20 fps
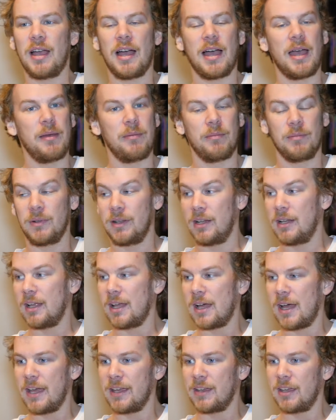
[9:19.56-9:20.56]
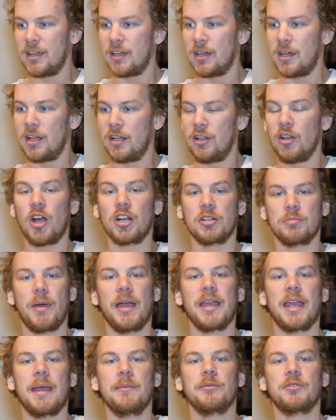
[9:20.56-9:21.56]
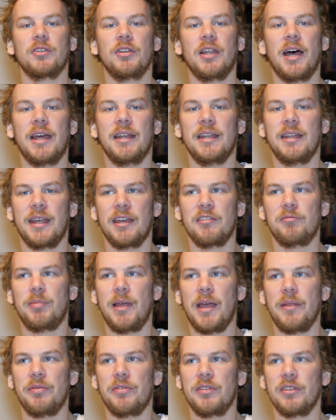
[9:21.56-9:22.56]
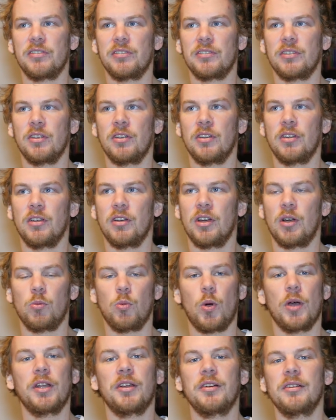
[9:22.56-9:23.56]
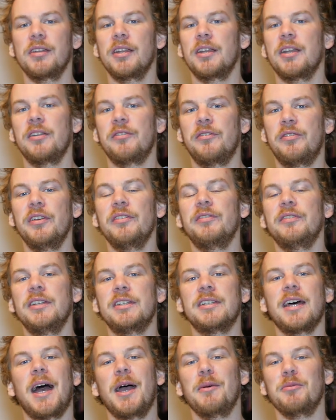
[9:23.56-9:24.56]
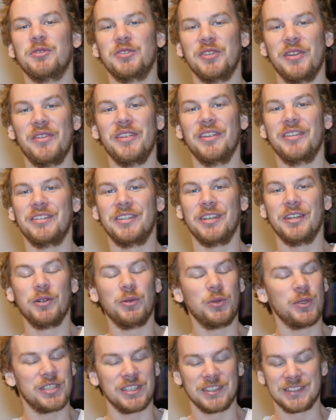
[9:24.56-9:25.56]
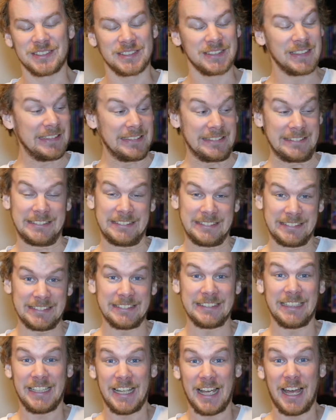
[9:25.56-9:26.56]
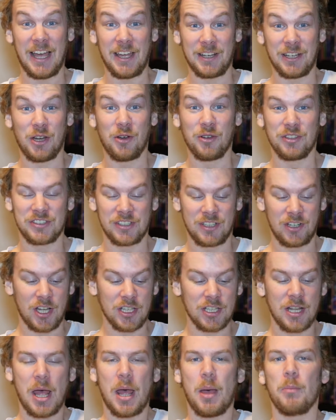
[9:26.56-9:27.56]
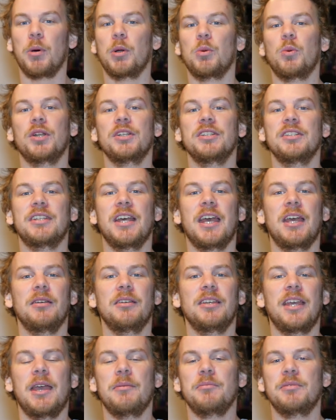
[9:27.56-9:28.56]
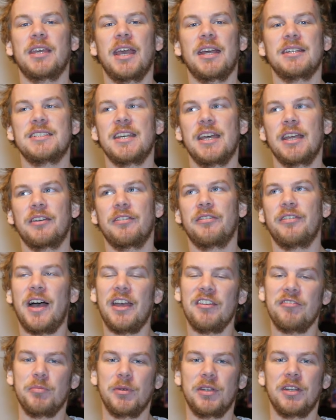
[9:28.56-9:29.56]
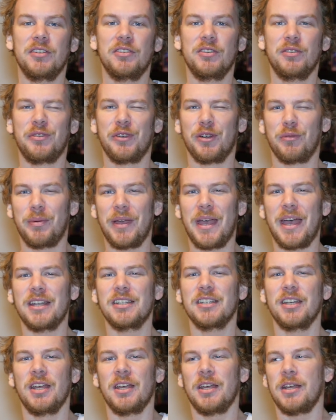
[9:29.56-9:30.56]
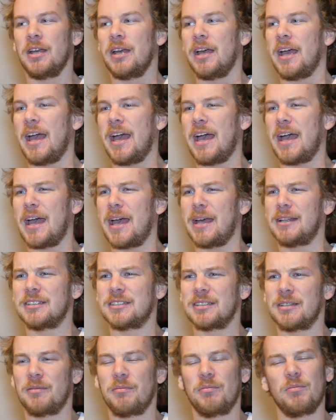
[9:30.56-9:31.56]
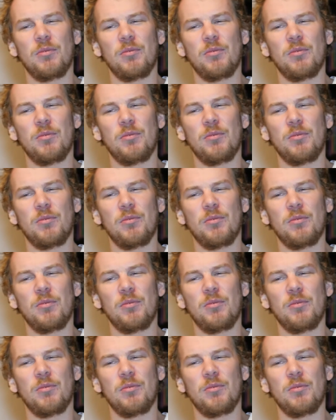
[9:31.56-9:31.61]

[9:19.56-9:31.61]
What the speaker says: I logged my games online, and I've played this 150 times this year, which is, yeah, I know it's a lot, but one game can take 5 minutes if you're bad, and